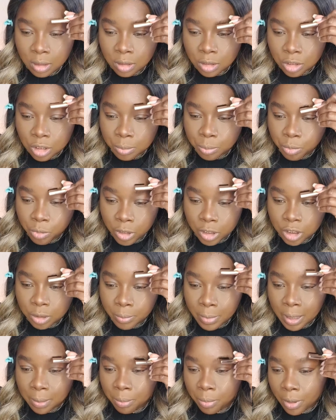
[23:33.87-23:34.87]
Just brush
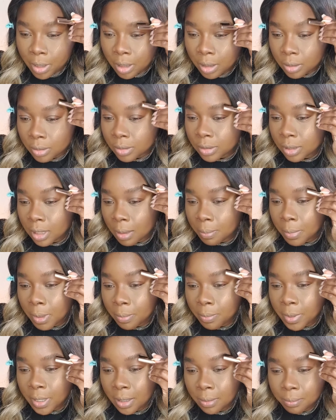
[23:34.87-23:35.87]
my brows up a
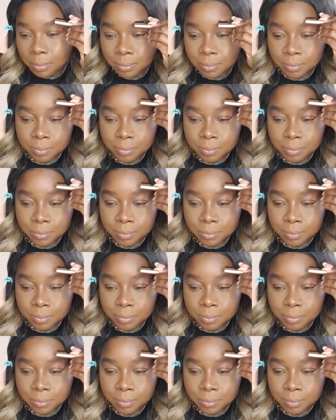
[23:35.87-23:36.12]
bit.